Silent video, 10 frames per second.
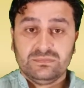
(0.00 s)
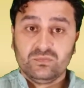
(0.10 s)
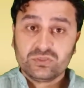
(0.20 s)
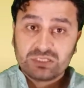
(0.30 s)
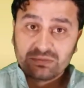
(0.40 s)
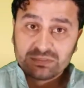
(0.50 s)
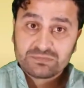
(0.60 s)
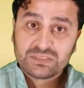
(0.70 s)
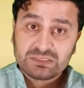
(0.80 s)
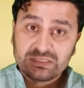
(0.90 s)
Muslims
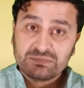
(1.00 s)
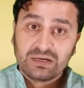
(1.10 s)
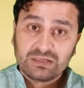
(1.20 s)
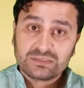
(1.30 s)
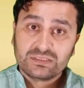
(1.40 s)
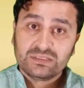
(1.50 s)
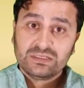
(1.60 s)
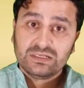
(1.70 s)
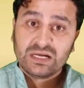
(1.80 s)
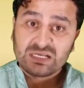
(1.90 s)
must demand
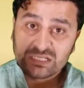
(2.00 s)
a